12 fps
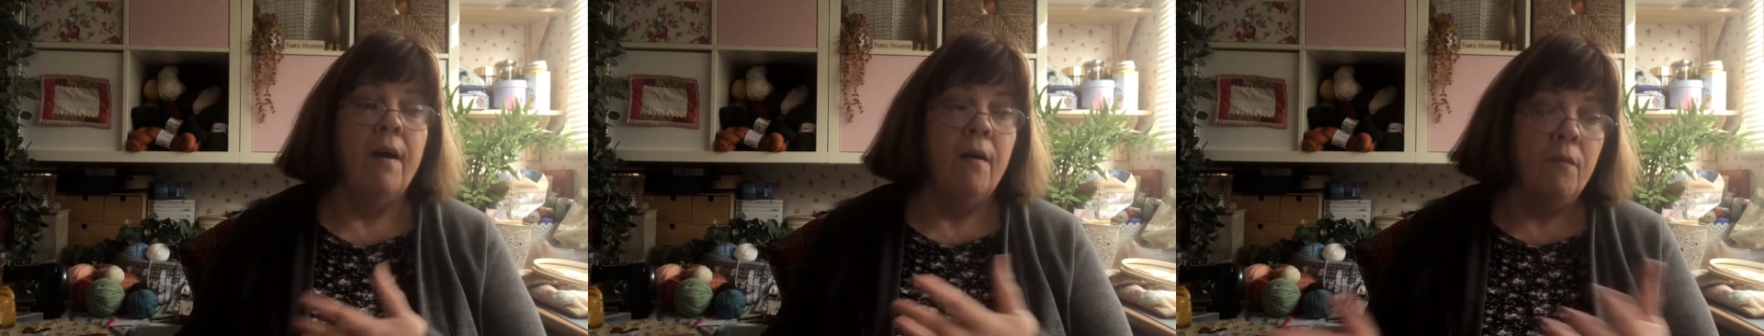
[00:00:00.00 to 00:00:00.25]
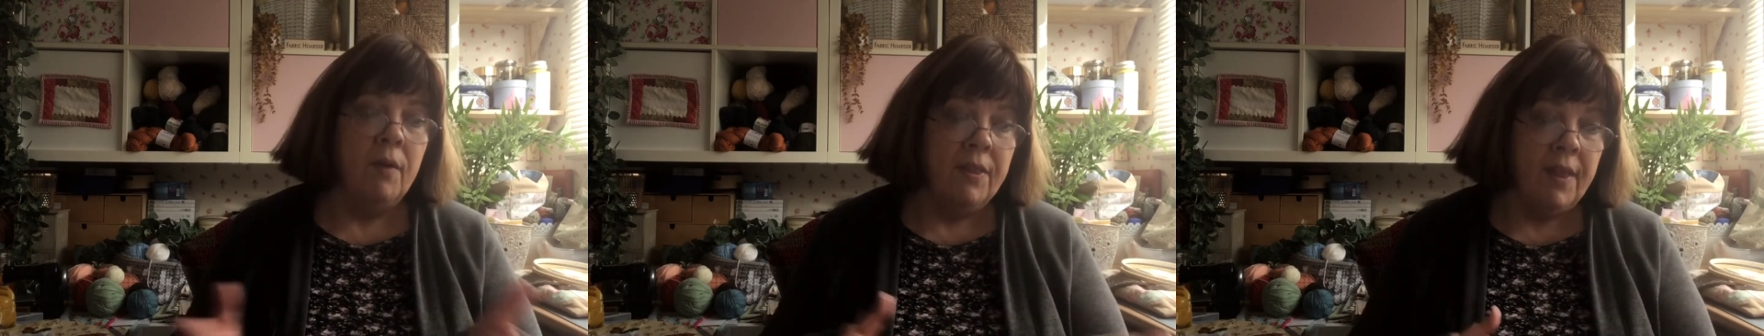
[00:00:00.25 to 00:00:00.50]

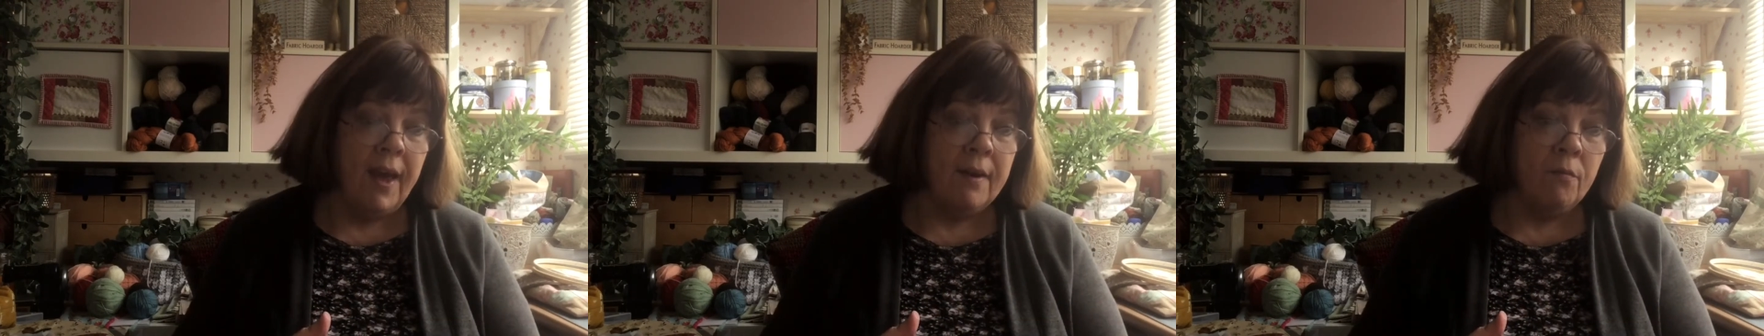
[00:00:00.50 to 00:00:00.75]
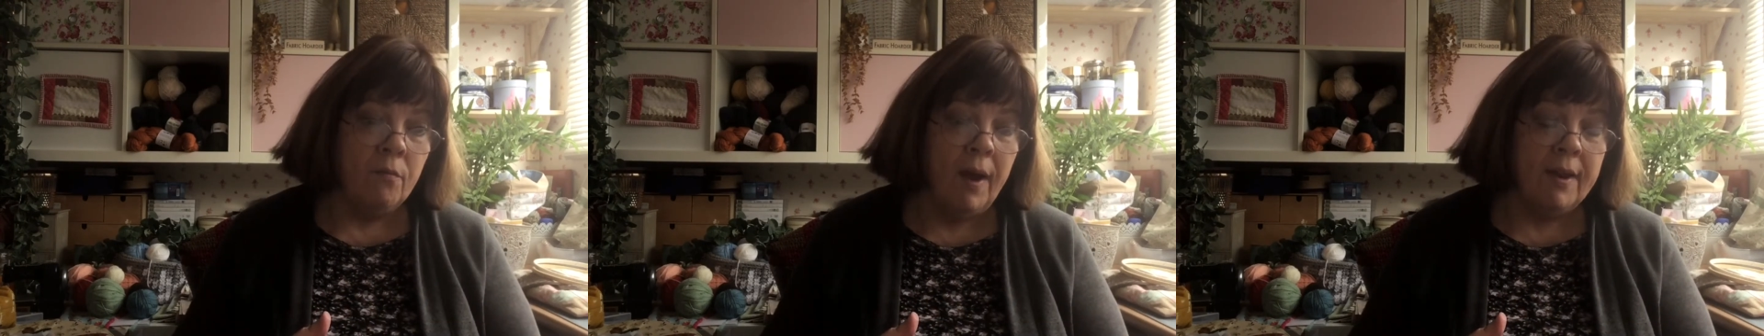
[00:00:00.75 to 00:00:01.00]
we
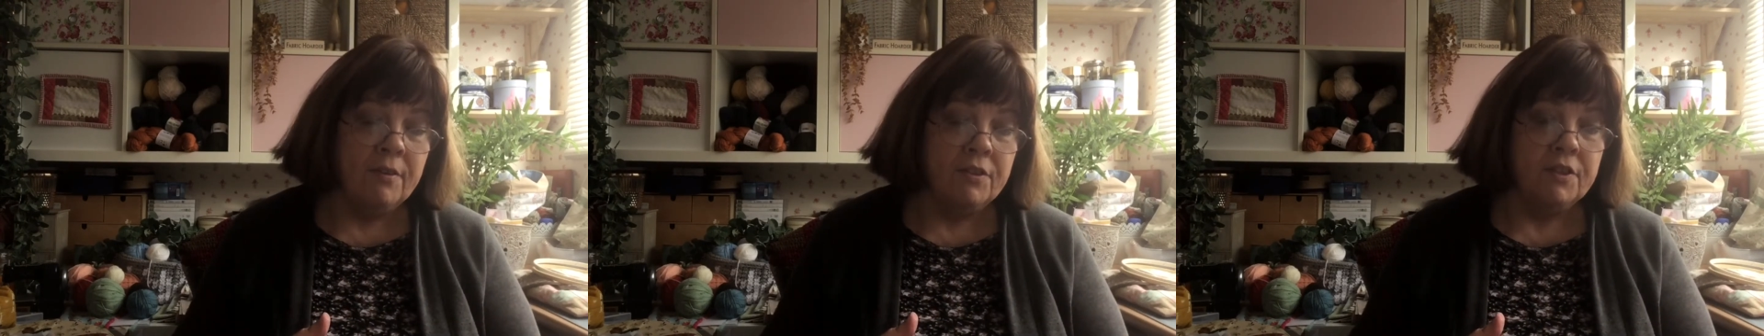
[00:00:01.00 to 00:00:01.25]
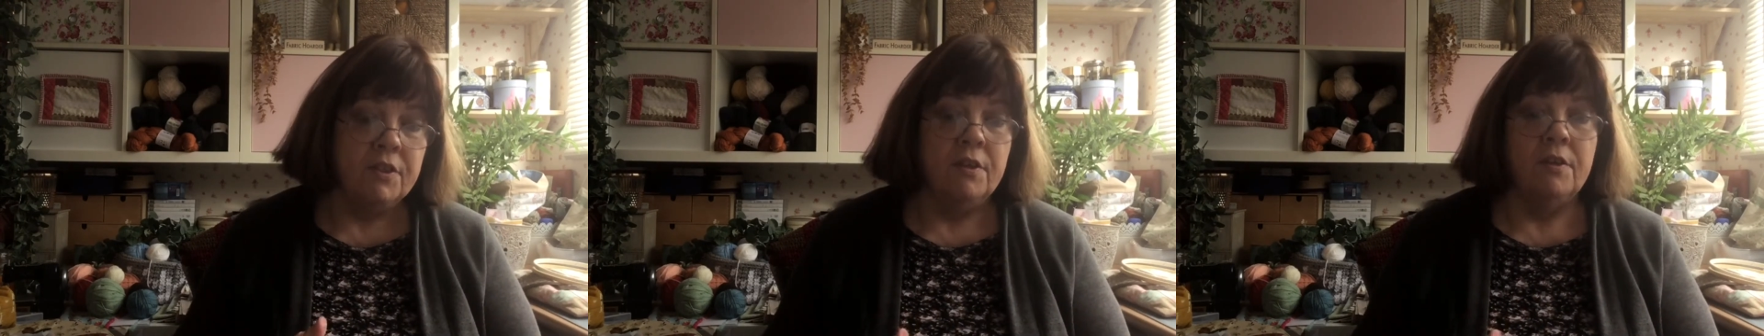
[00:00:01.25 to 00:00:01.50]
then
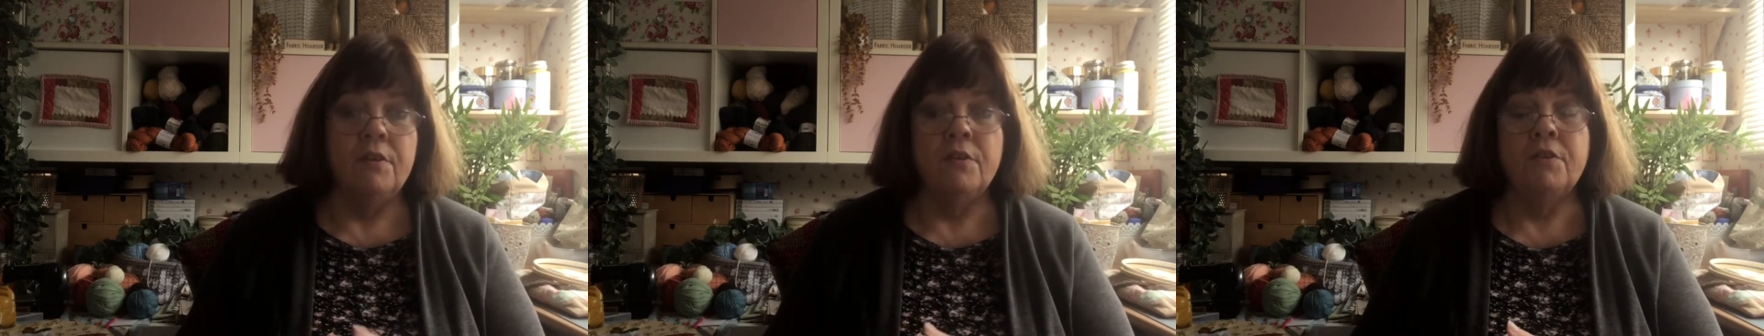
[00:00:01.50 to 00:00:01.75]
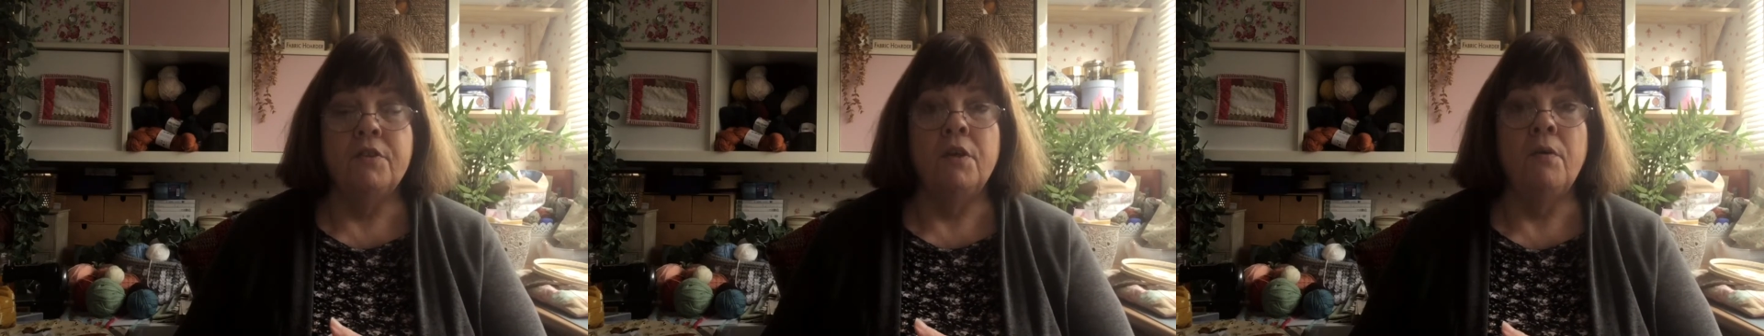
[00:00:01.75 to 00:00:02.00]
went
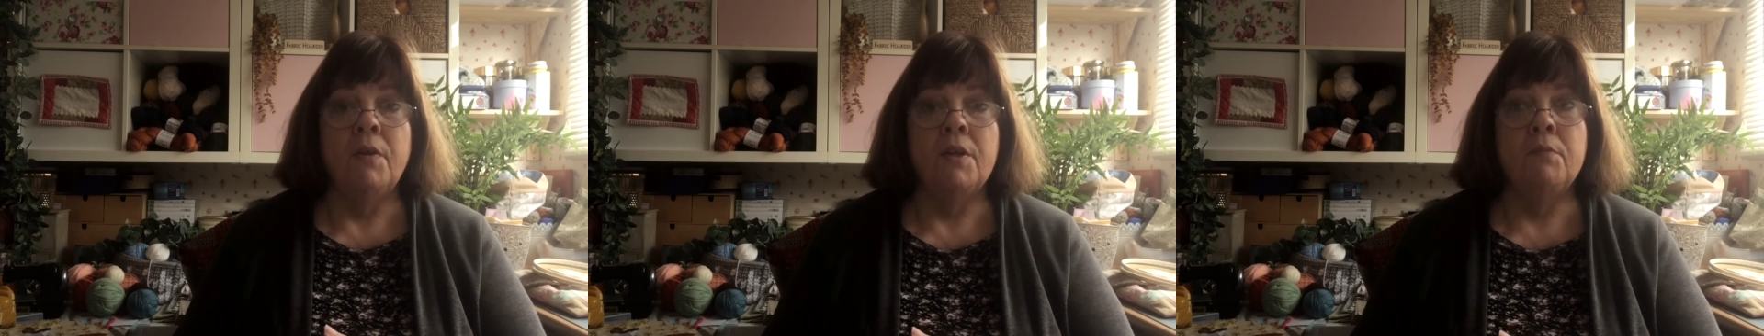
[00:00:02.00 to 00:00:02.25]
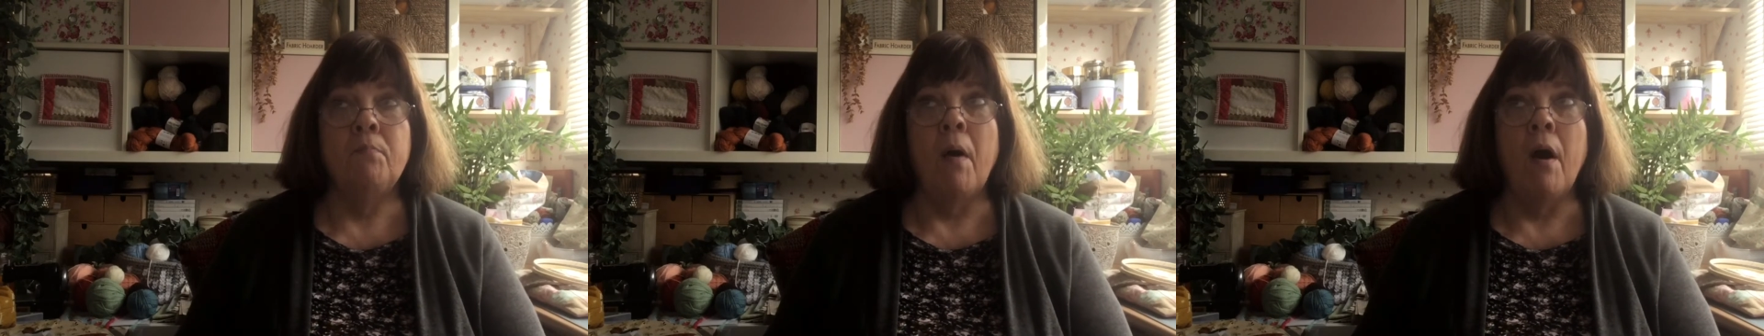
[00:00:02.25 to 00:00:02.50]
to
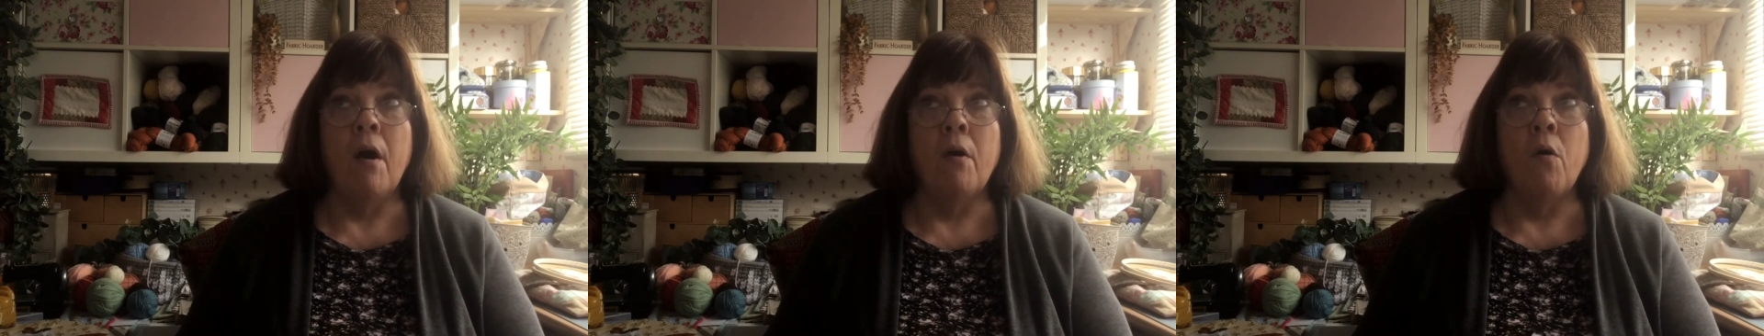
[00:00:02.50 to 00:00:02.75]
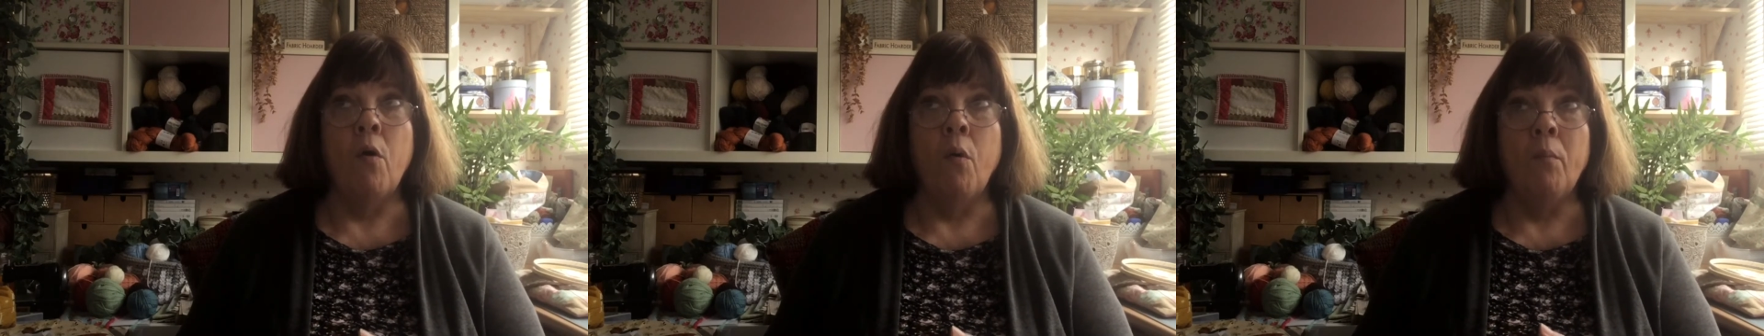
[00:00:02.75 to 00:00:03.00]
this bar
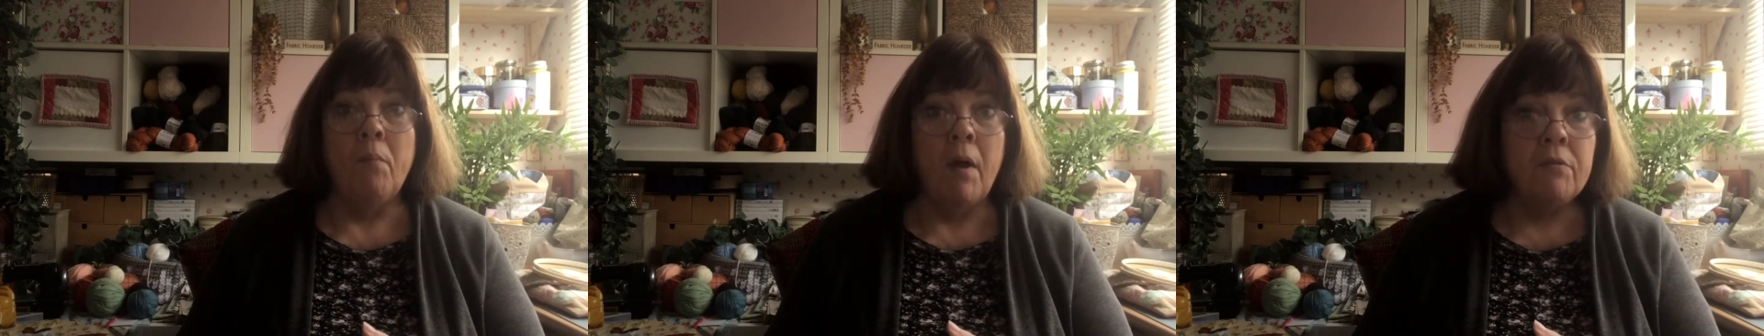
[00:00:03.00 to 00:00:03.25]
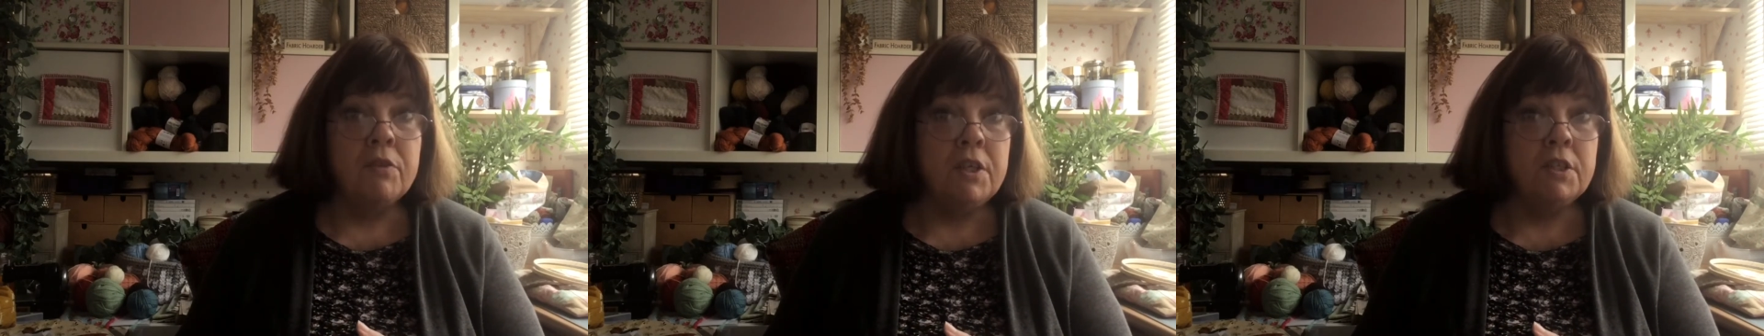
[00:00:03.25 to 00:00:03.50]
called
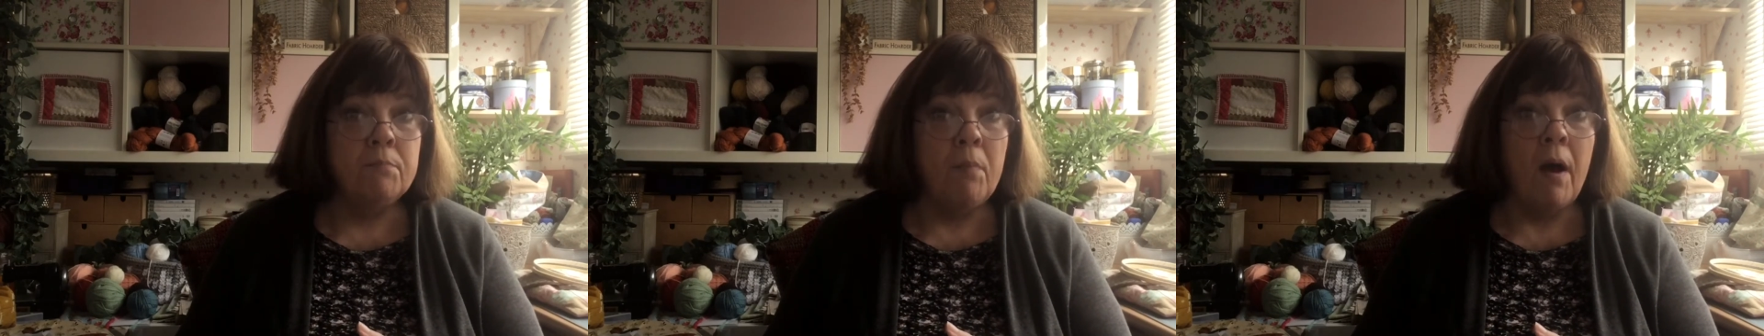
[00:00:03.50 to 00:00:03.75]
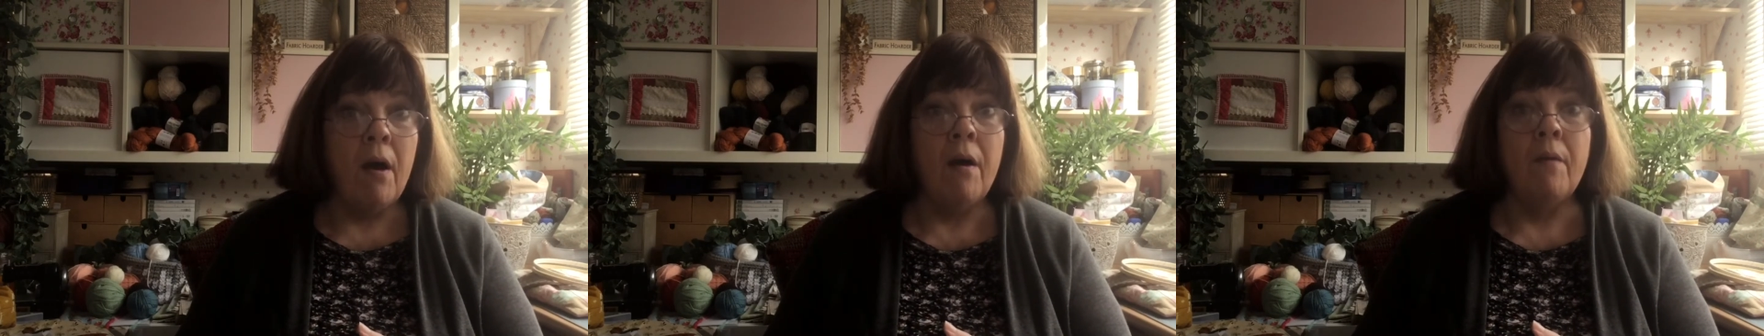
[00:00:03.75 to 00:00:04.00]
Montage
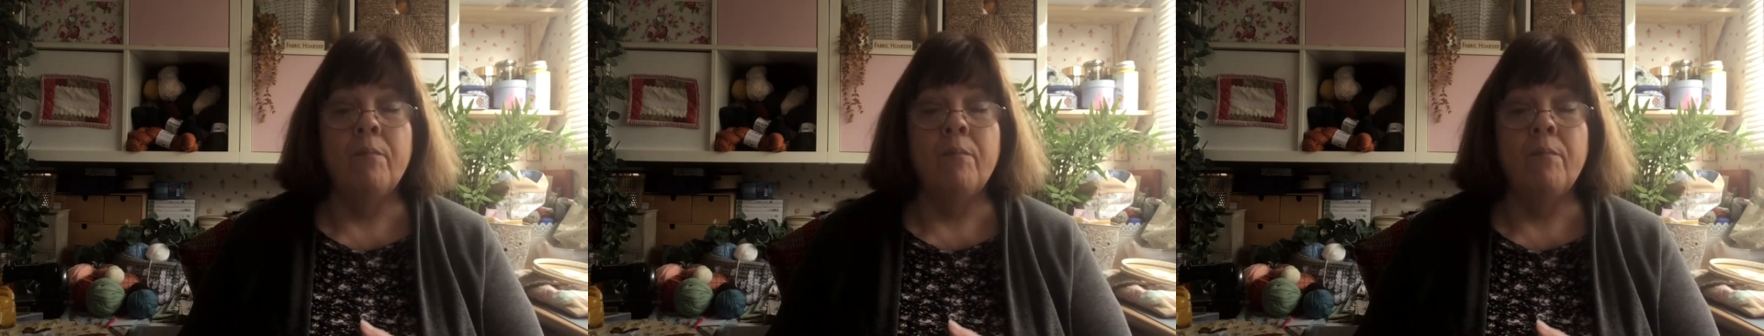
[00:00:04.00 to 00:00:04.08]
Bar,